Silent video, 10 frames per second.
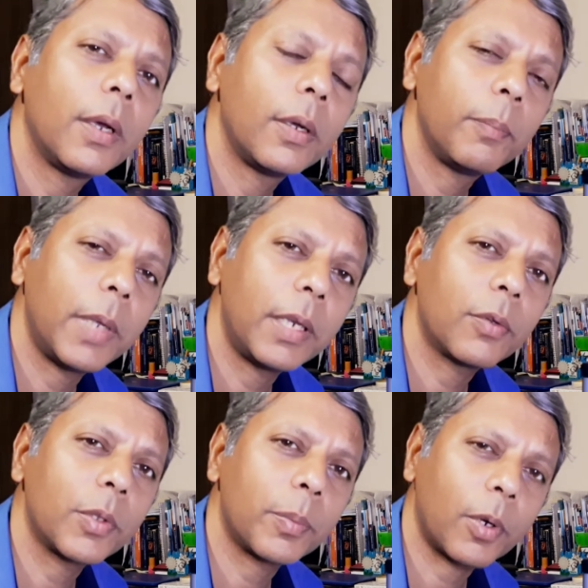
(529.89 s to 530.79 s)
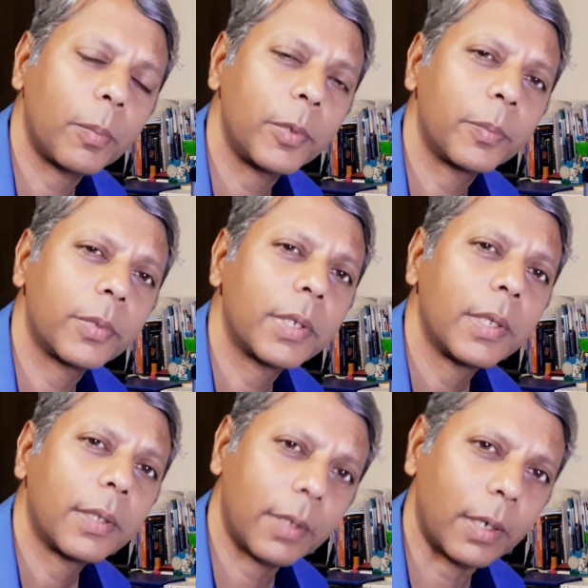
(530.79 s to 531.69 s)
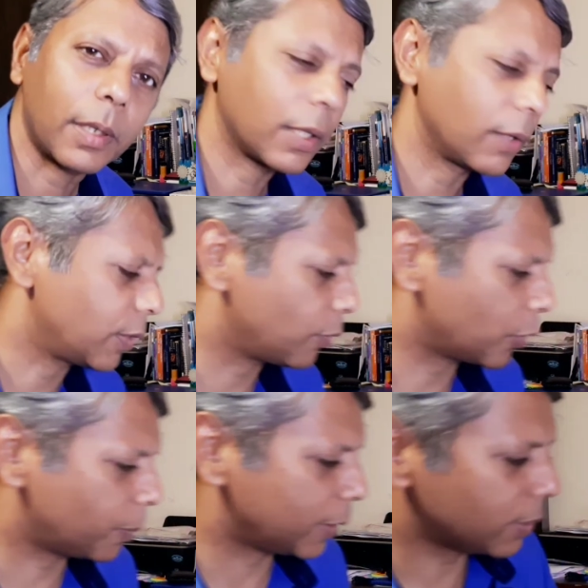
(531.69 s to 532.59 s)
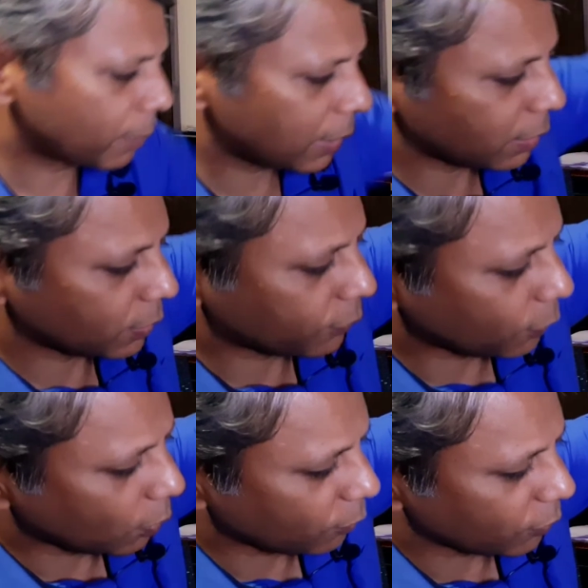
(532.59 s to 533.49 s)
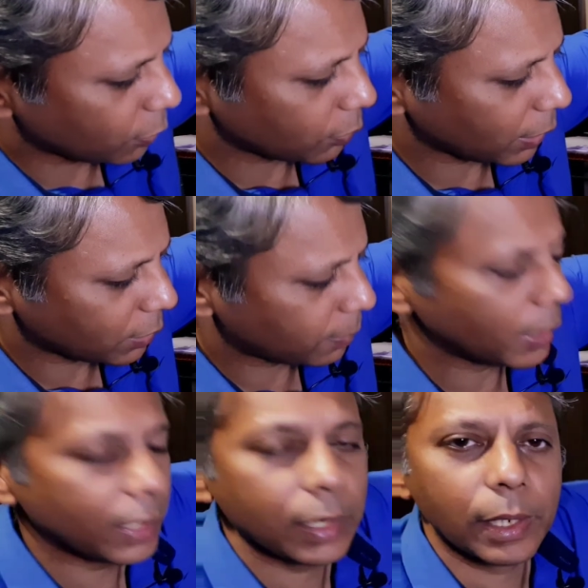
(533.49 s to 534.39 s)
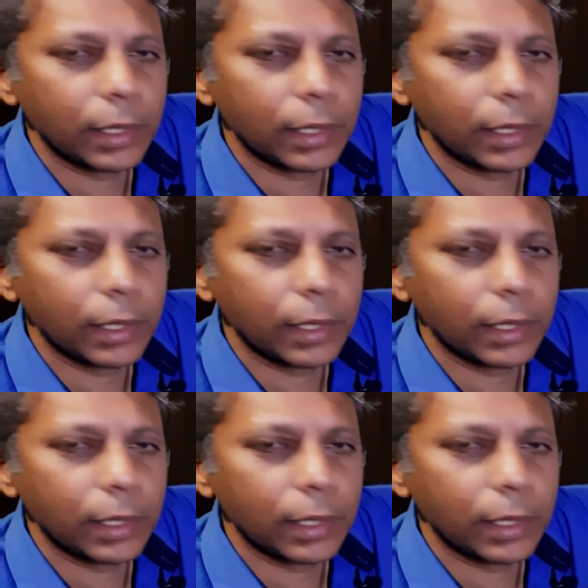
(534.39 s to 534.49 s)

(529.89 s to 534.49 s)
many of the problems that are given would be simply in this form without explaining